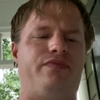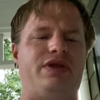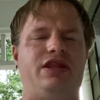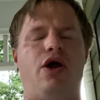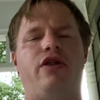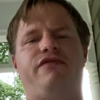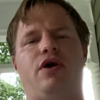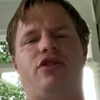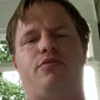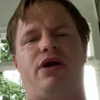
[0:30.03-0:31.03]
And they own a
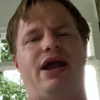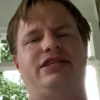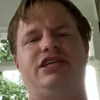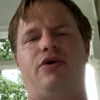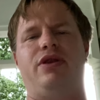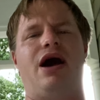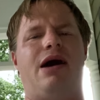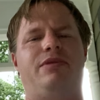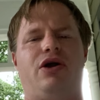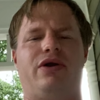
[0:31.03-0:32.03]
few other brands. They own
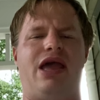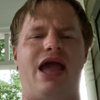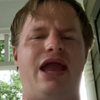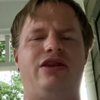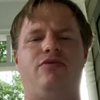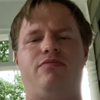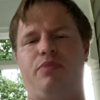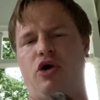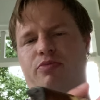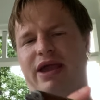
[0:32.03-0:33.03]
Nub, they own Cain, who
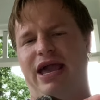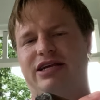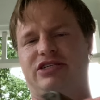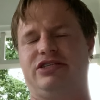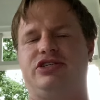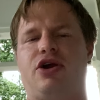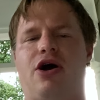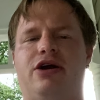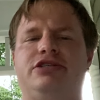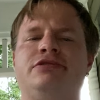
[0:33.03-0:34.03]
both make excellent
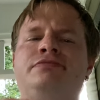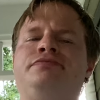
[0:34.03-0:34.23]
cigars.